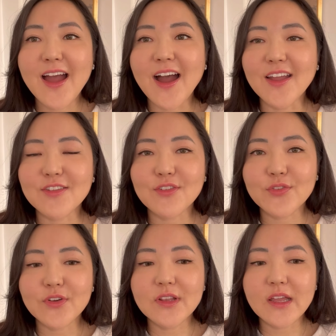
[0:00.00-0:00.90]
I just
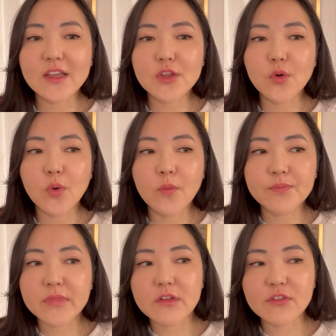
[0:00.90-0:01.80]
feel like you're
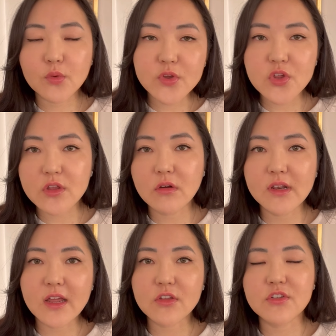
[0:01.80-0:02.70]
squishing your
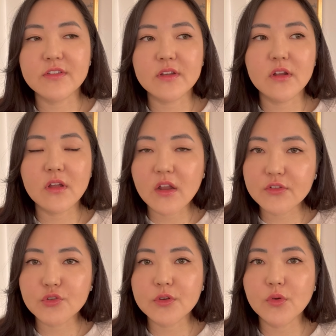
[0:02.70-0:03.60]
lashes and
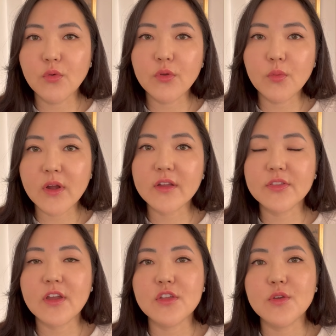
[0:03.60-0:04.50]
undoing all the work
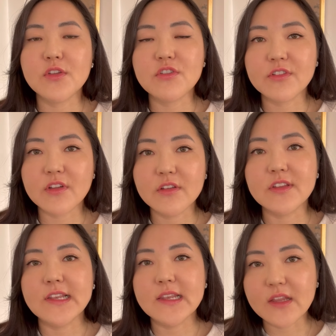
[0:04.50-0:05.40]
that you had just done
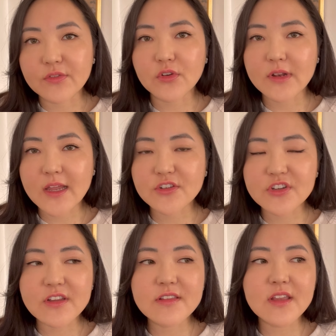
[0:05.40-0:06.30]
to lift your
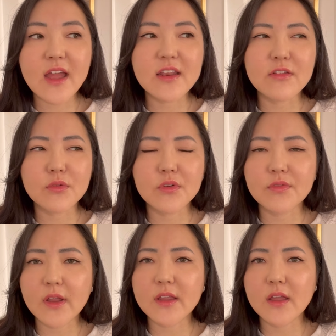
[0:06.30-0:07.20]
lashes, and it's sort
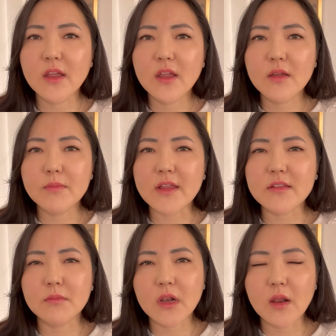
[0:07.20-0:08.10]
of like makes
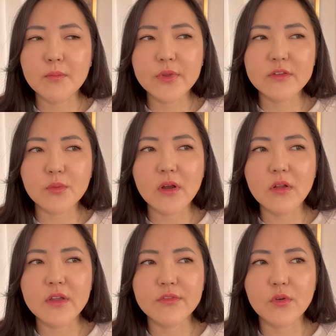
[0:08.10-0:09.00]
them clump as
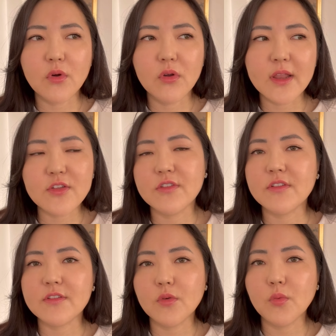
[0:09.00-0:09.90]
well if your lashes are
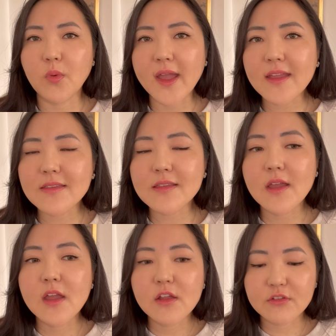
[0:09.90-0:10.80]
still wet.
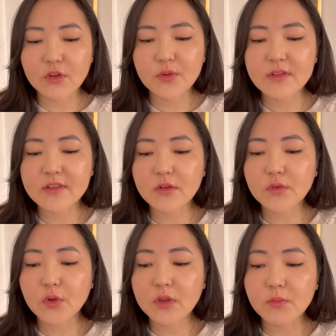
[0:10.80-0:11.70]
So instead of
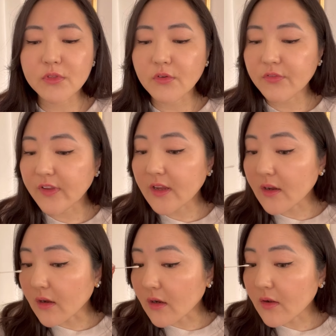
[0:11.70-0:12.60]
going in with your
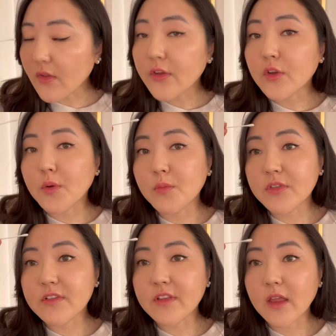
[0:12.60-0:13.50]
finger, go in with
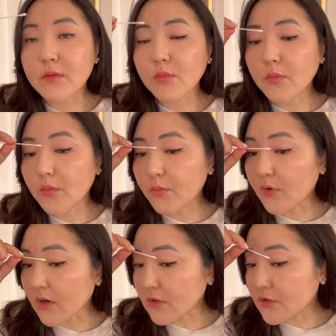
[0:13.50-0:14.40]
the same
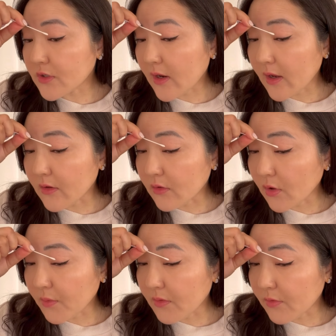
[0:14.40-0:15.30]
brush and
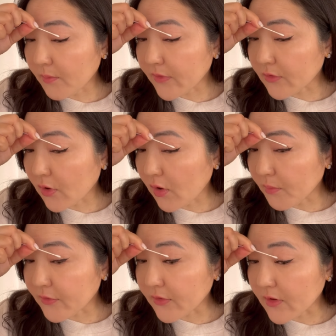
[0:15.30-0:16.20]
go in from the
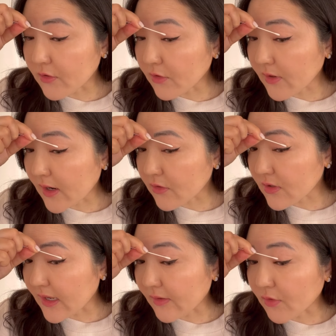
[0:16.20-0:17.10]
top so that you don't
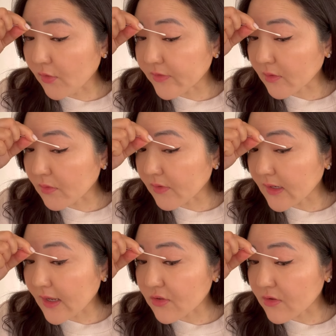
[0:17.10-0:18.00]
actually have contact with your
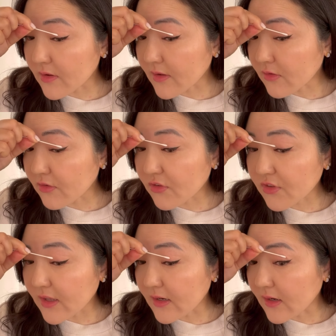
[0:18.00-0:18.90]
lashes, and just
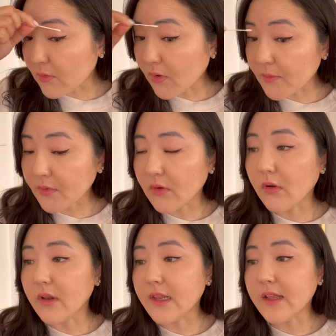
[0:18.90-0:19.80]
gently wipe
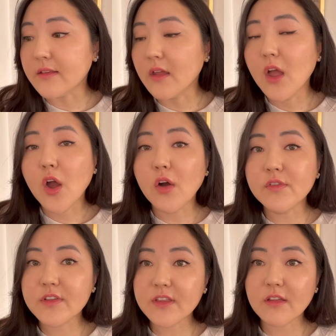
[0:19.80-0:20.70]
your lid.
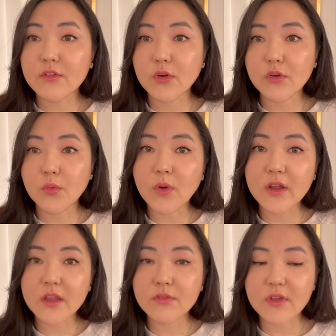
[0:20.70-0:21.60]
Obviously that's not going to
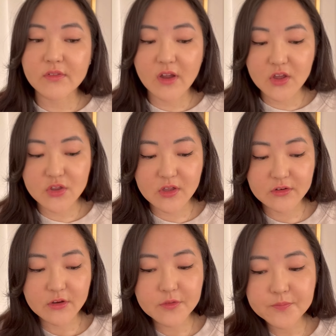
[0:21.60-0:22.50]
work if you have
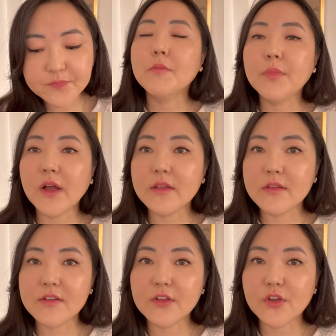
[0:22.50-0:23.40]
eyeshadow, but
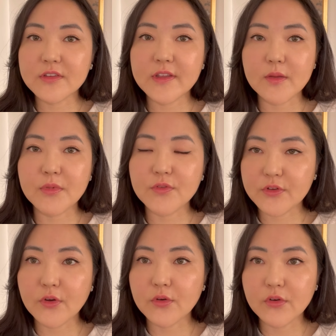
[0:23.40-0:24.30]
it's a good tip if
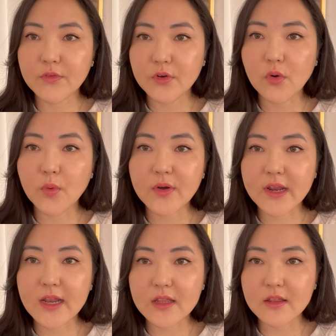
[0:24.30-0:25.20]
you're not
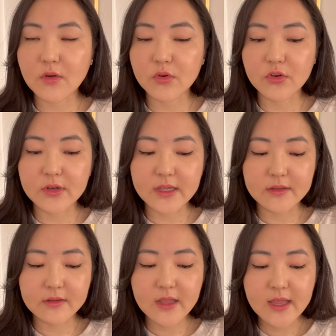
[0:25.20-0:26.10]
wearing anything on your lid.